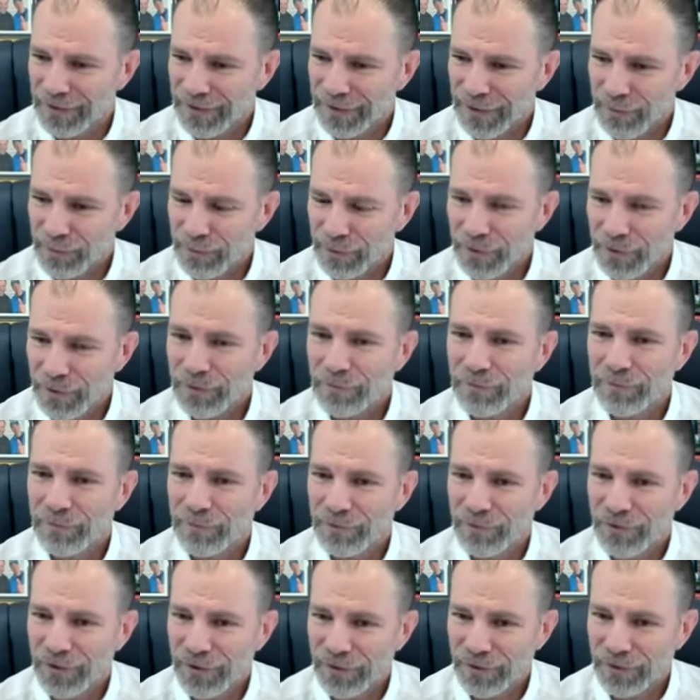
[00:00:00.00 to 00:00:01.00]
he put a
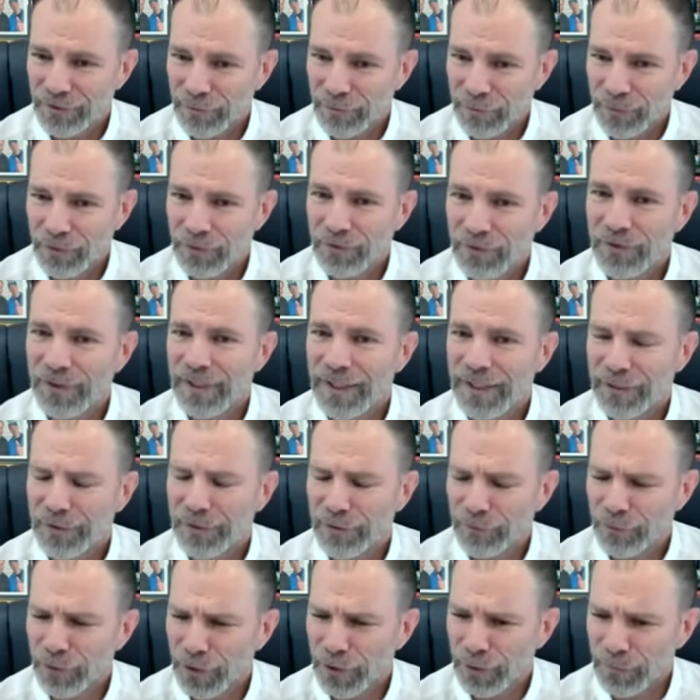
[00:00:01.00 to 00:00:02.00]
series of books together.
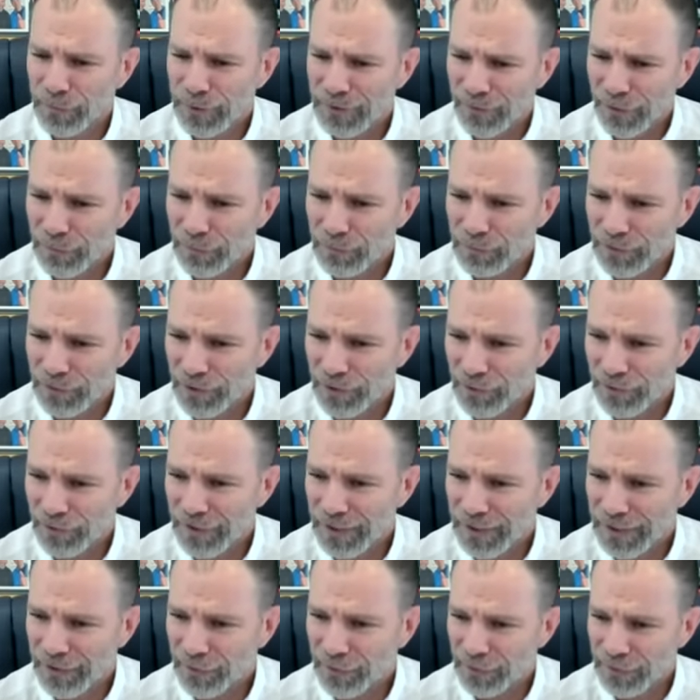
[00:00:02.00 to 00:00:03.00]
I've got on my top shelf
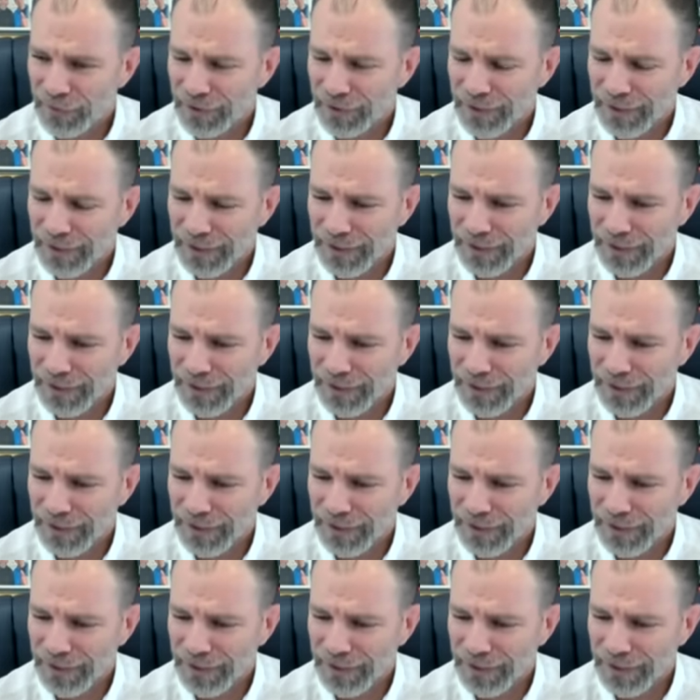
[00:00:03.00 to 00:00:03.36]
there called